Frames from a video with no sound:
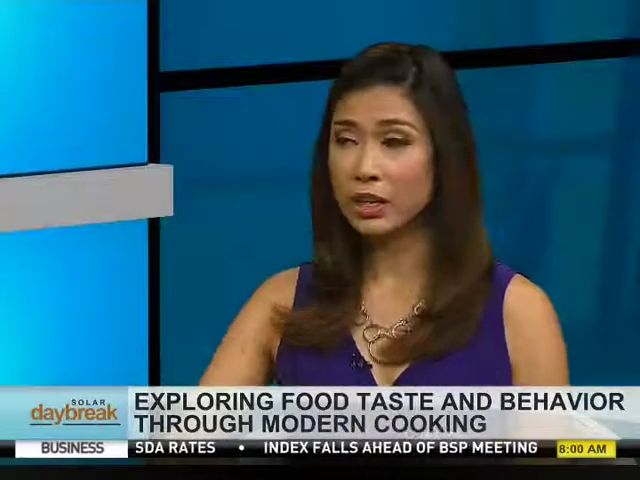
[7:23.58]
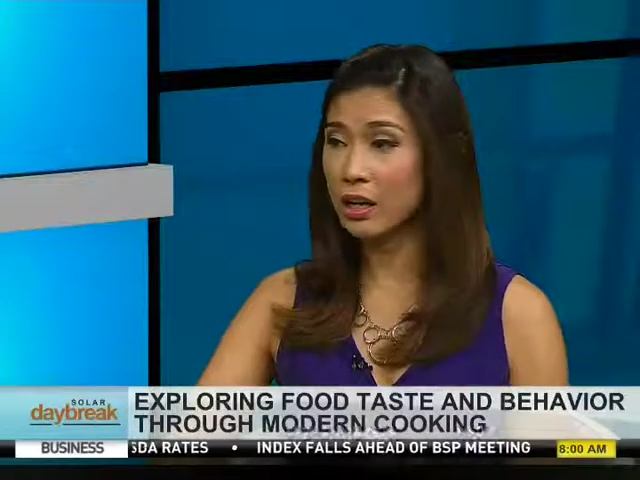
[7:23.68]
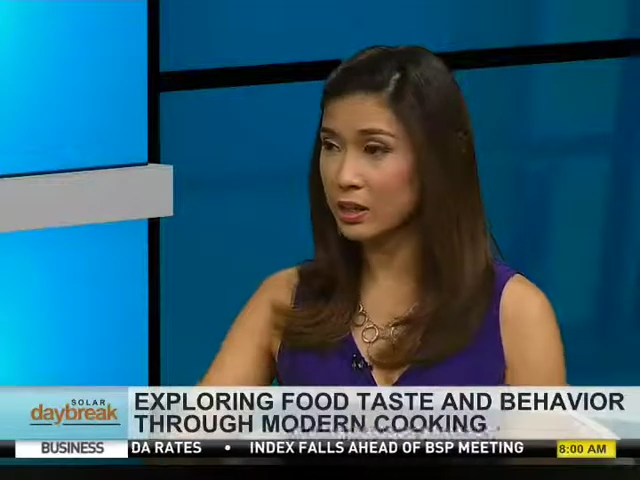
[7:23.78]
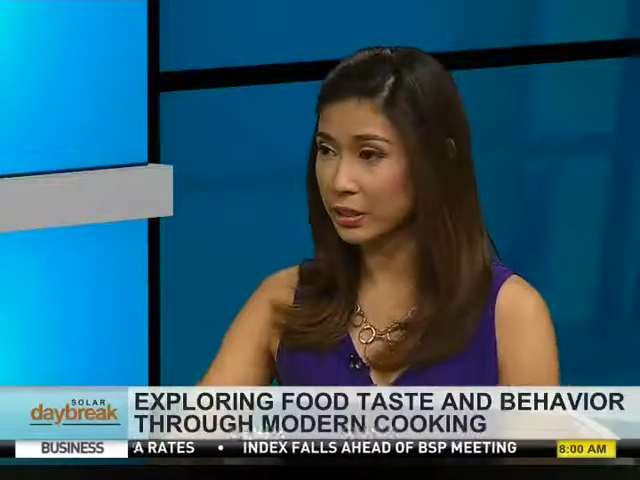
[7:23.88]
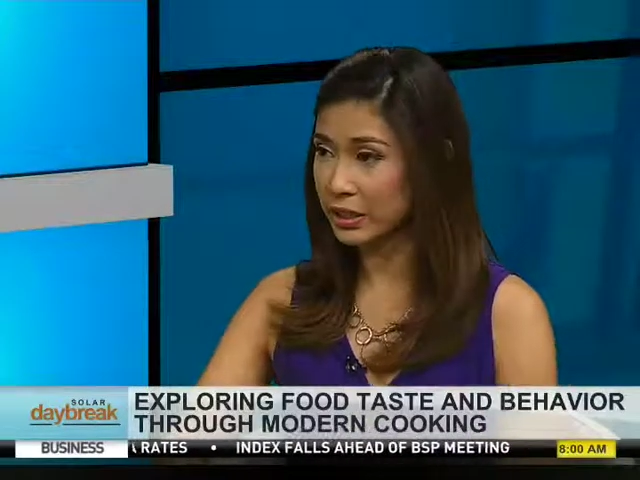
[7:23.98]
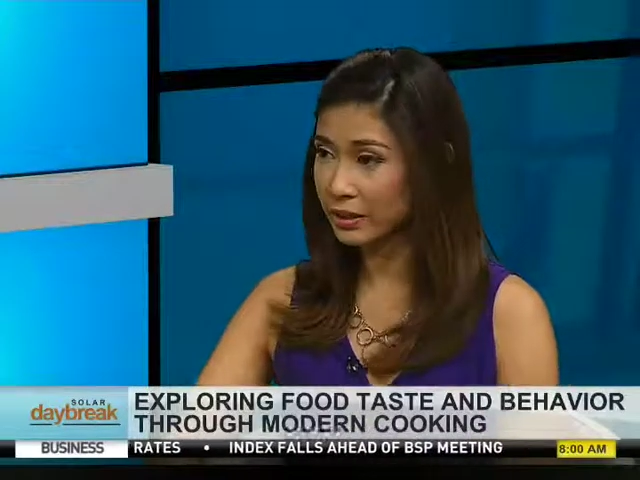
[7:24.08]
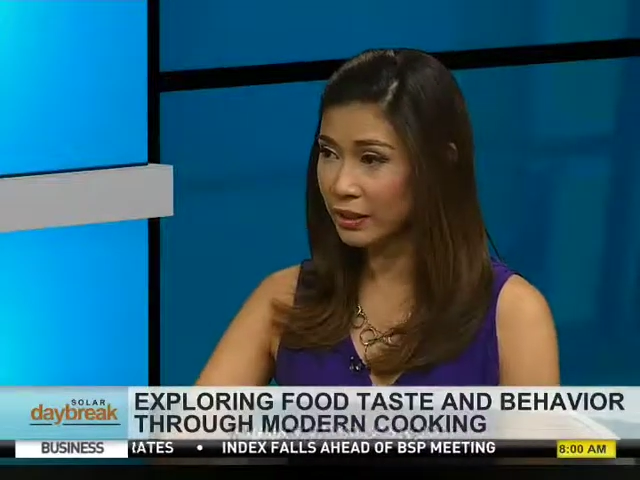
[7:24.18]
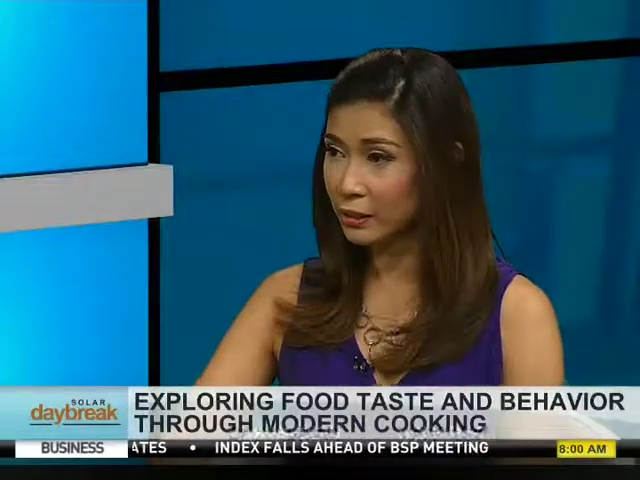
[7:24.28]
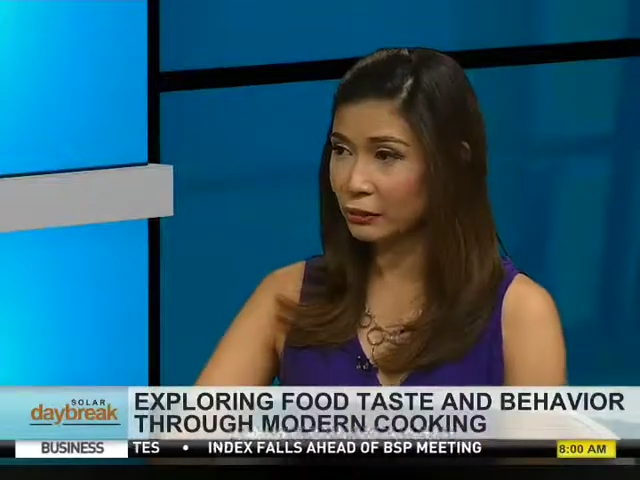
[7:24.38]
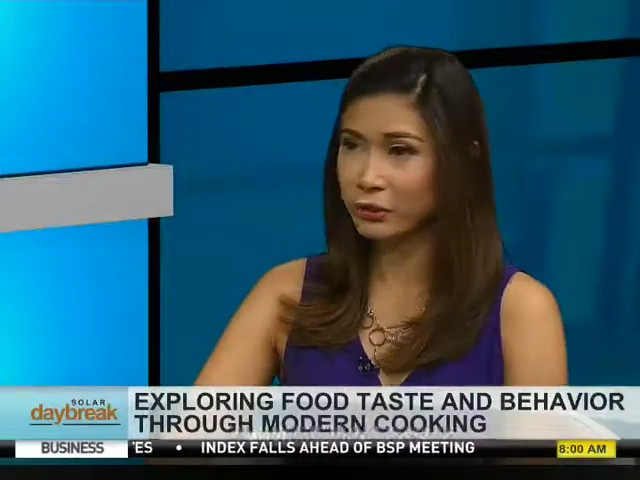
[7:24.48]
hungry.
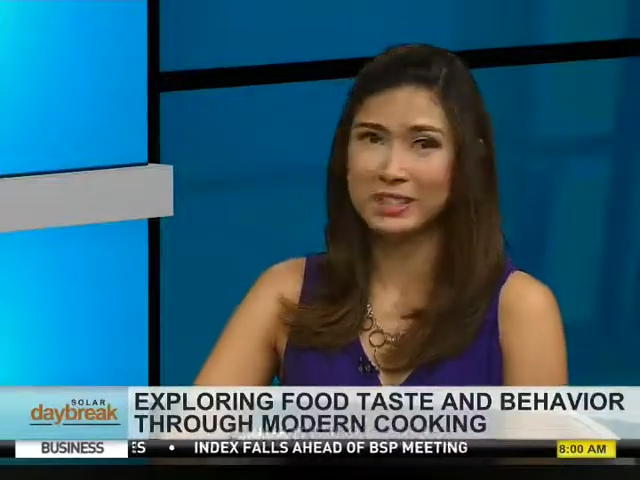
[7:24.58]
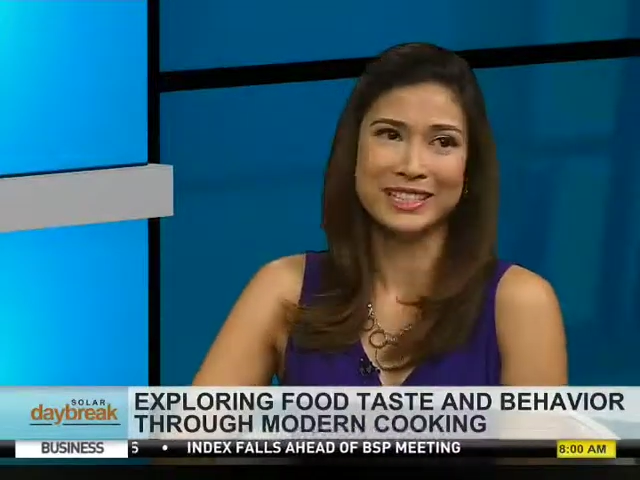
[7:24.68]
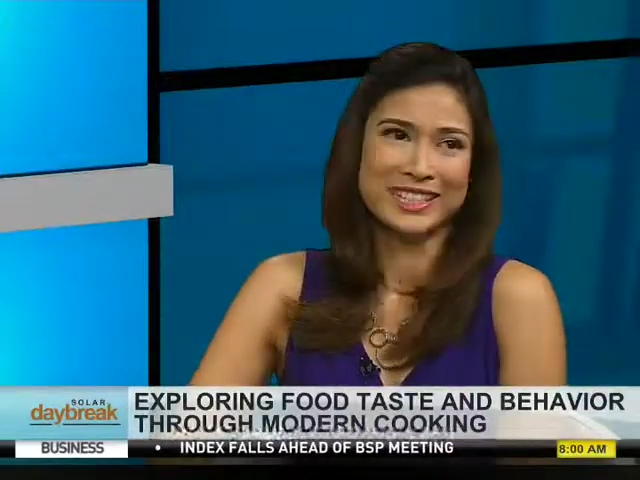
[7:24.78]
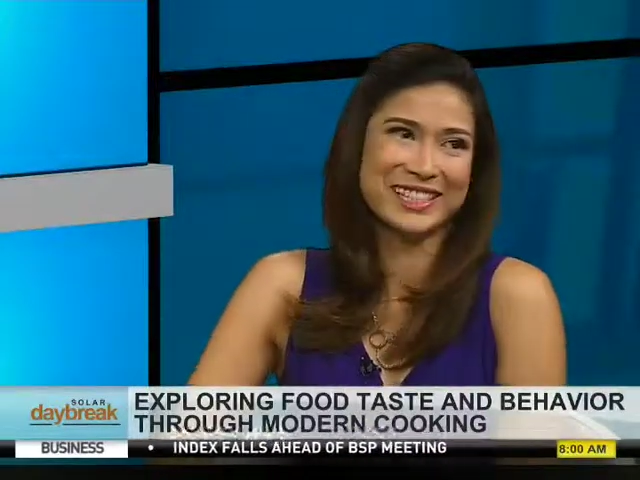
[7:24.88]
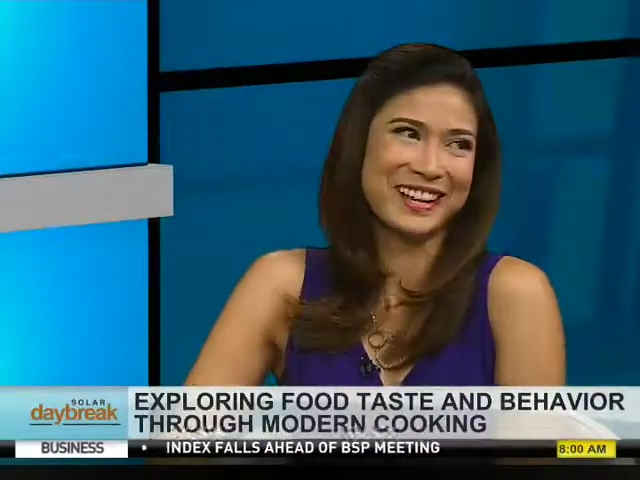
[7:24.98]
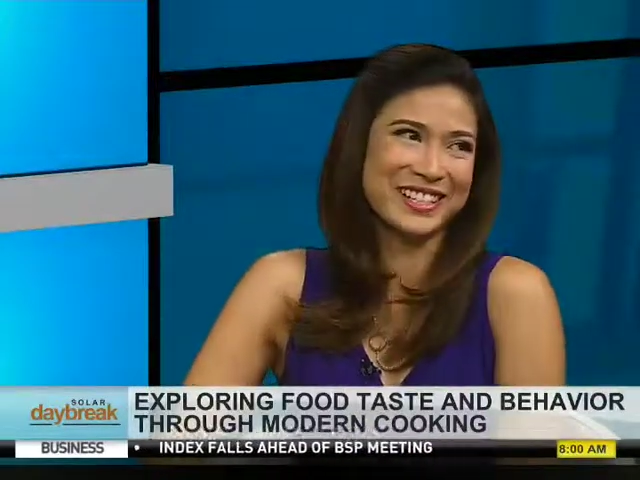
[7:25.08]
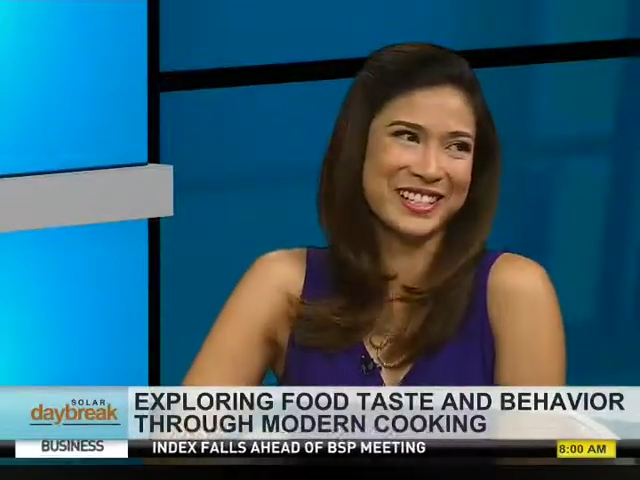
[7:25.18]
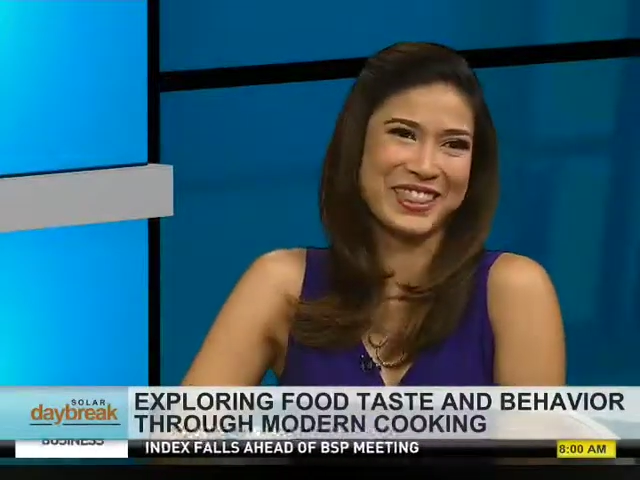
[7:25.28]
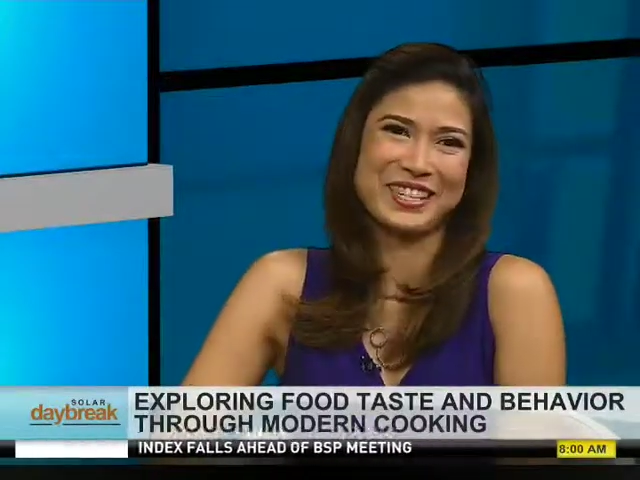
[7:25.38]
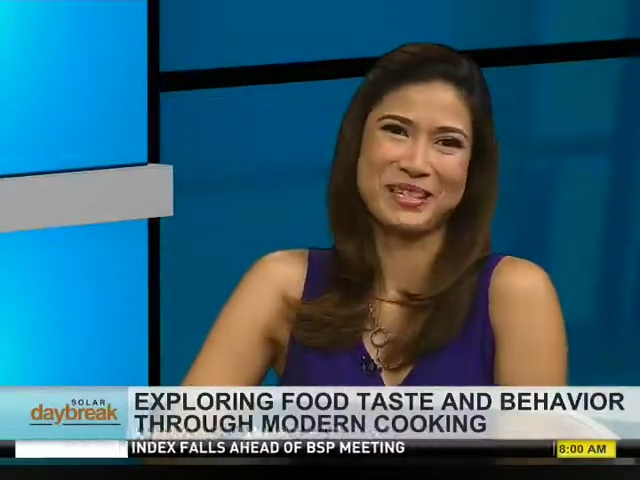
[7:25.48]
Thank you for this
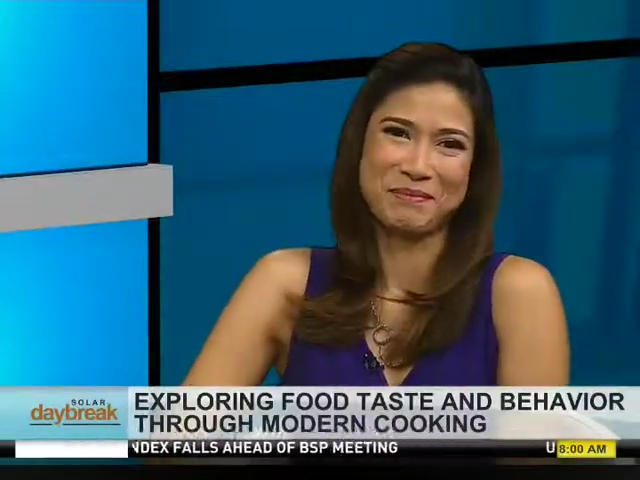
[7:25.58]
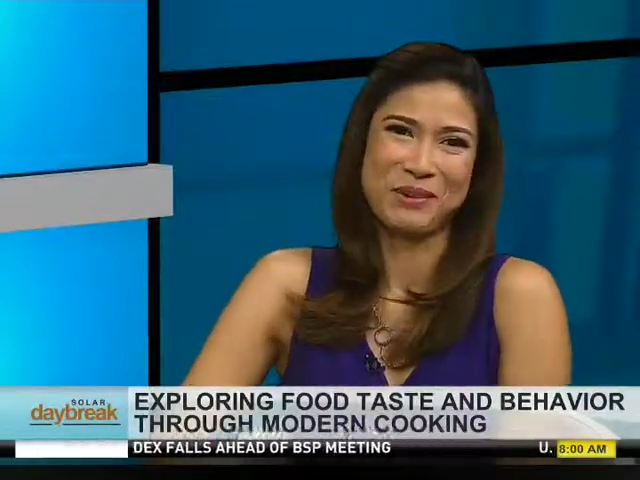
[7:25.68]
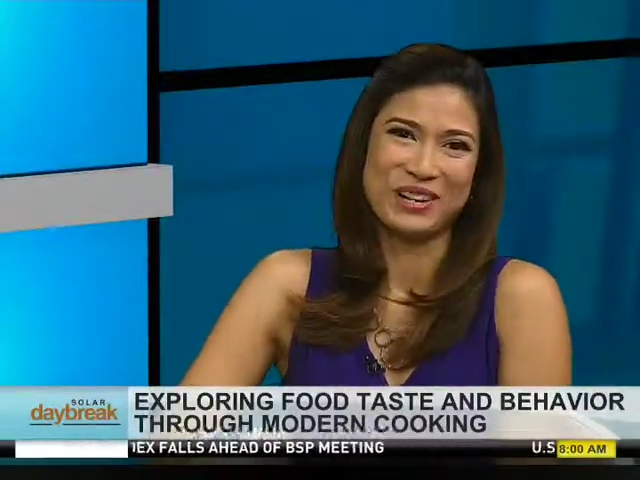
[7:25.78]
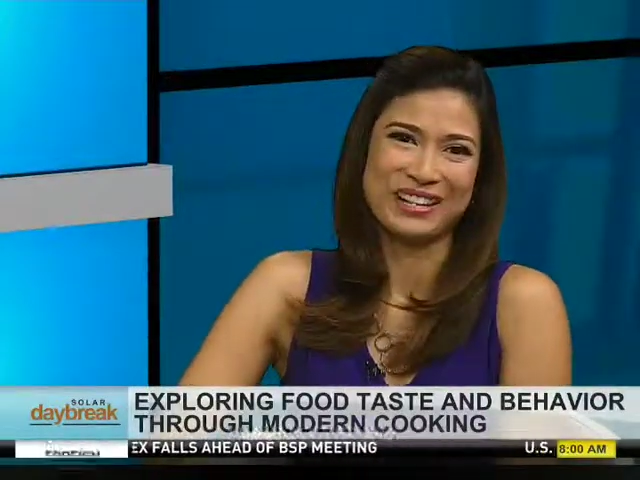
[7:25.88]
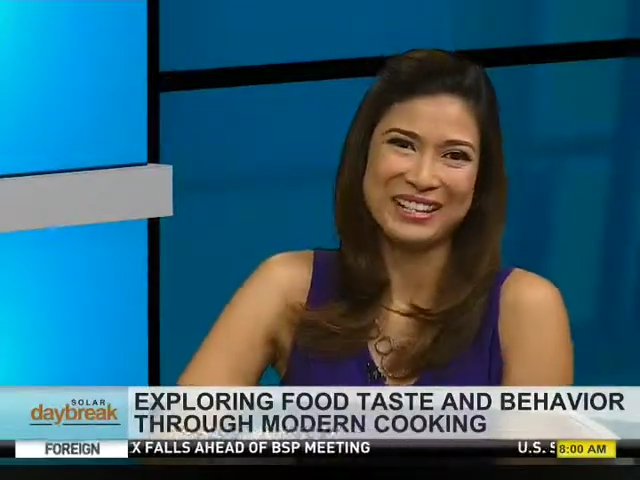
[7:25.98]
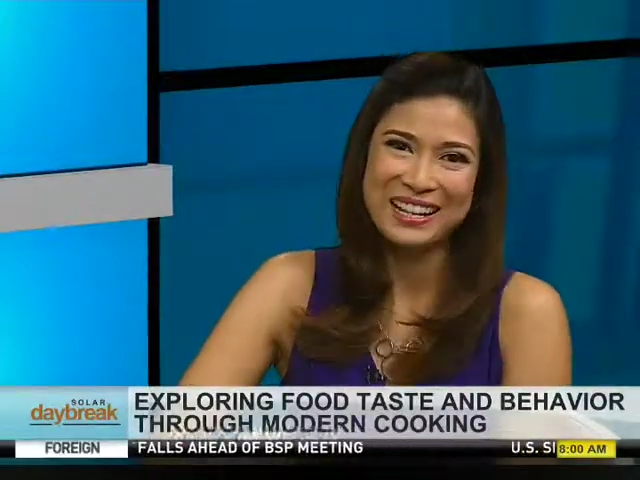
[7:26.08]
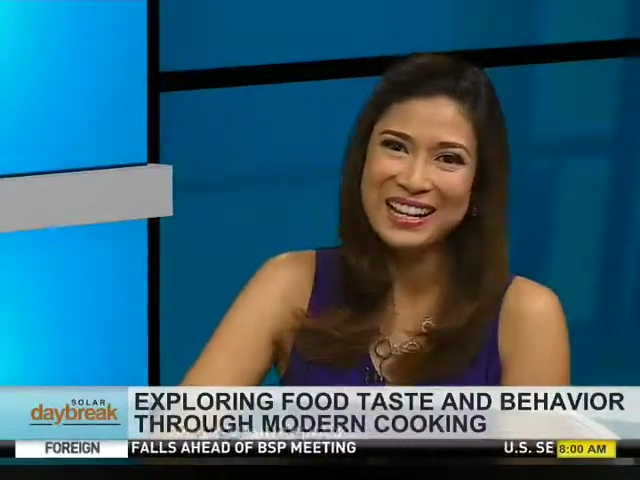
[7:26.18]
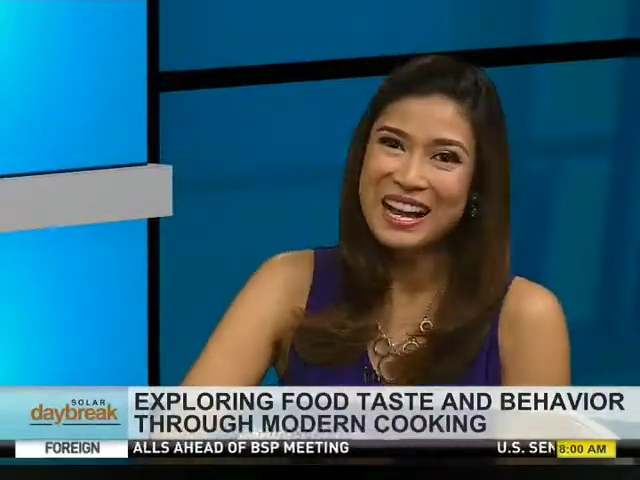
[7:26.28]
discussion this morning.